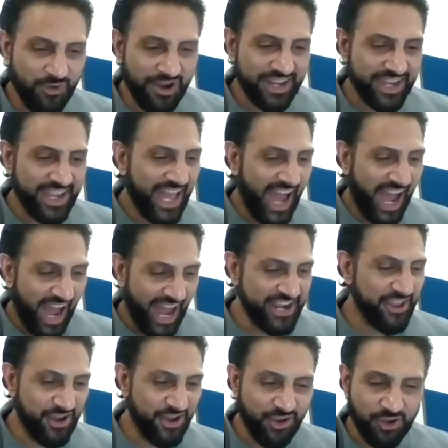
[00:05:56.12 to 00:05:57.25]
what? I
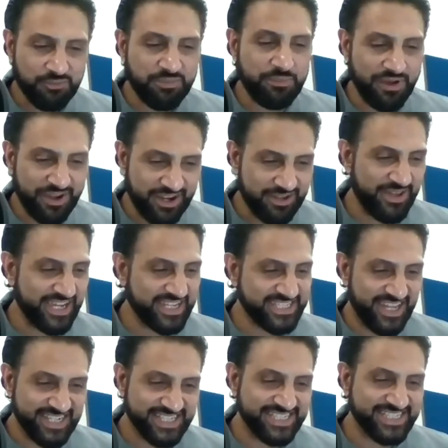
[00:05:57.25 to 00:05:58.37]
know a lot of people are going to be
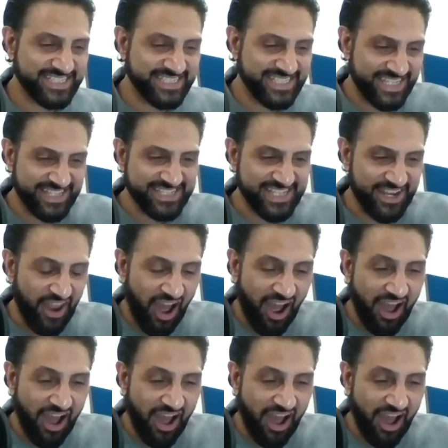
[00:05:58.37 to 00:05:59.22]
excited to see this, and